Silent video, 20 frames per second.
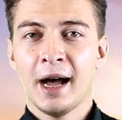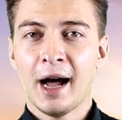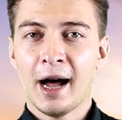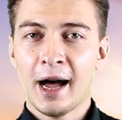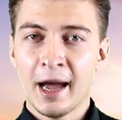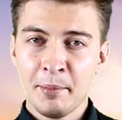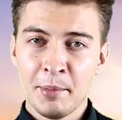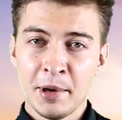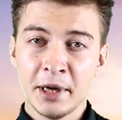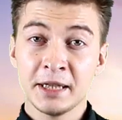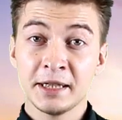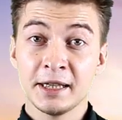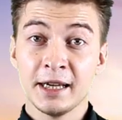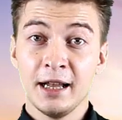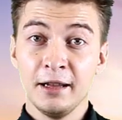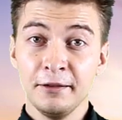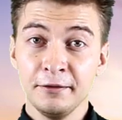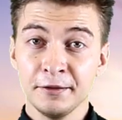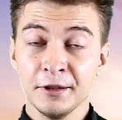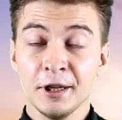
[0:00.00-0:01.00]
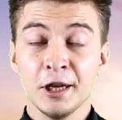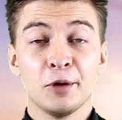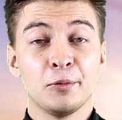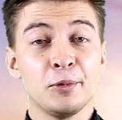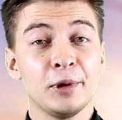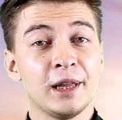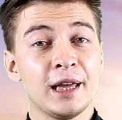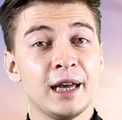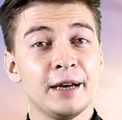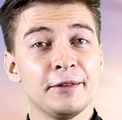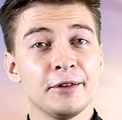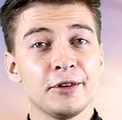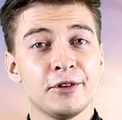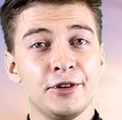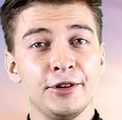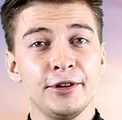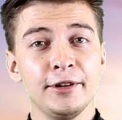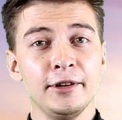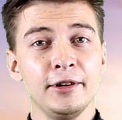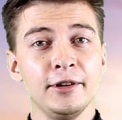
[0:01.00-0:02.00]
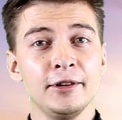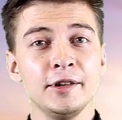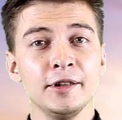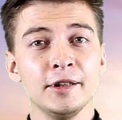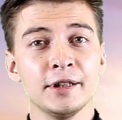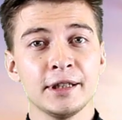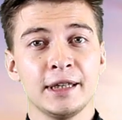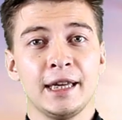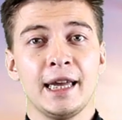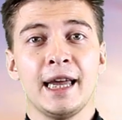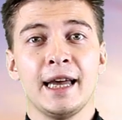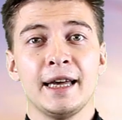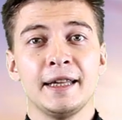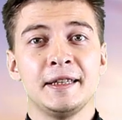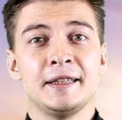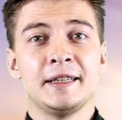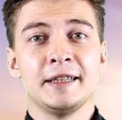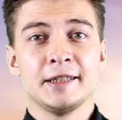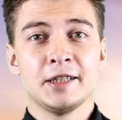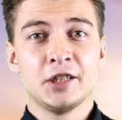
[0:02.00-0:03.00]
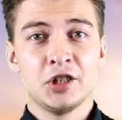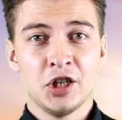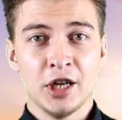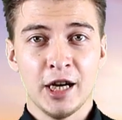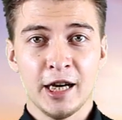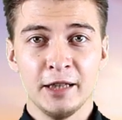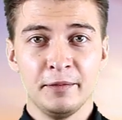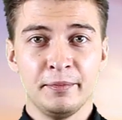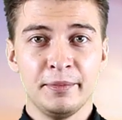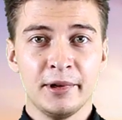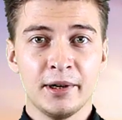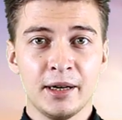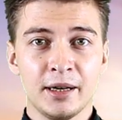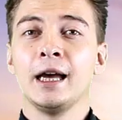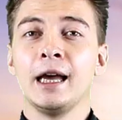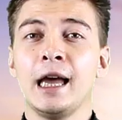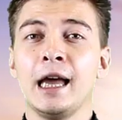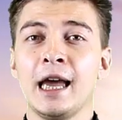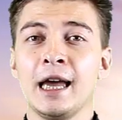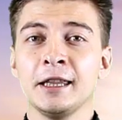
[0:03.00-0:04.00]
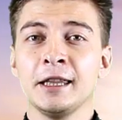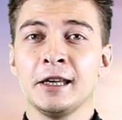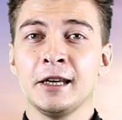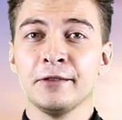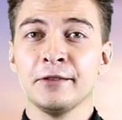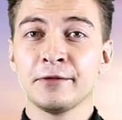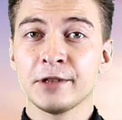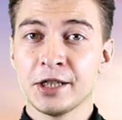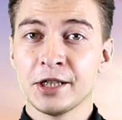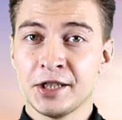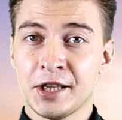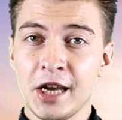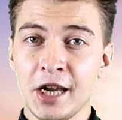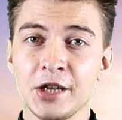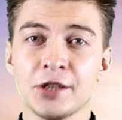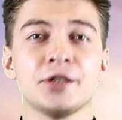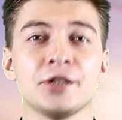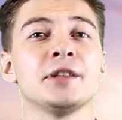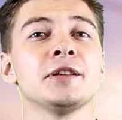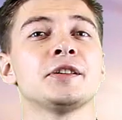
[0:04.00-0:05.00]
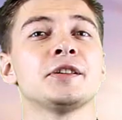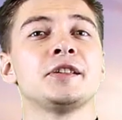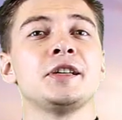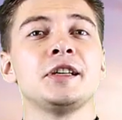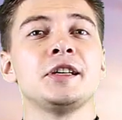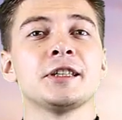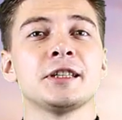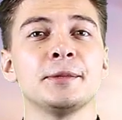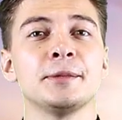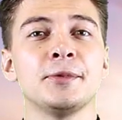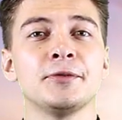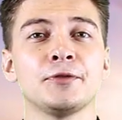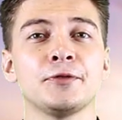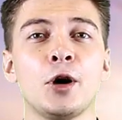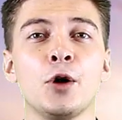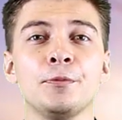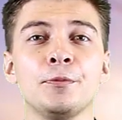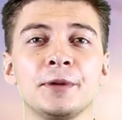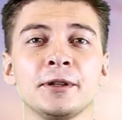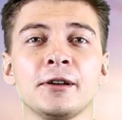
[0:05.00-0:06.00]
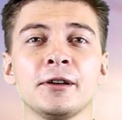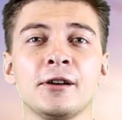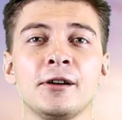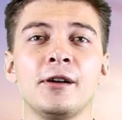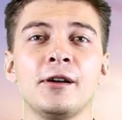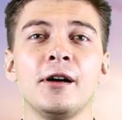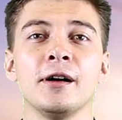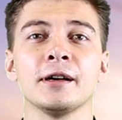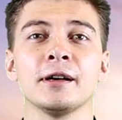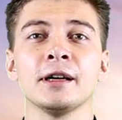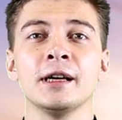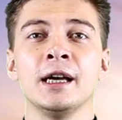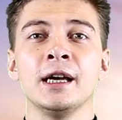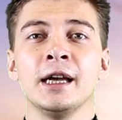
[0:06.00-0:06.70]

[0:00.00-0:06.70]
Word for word: I myself will have a good look at the chatbot and conversational system of OpenCog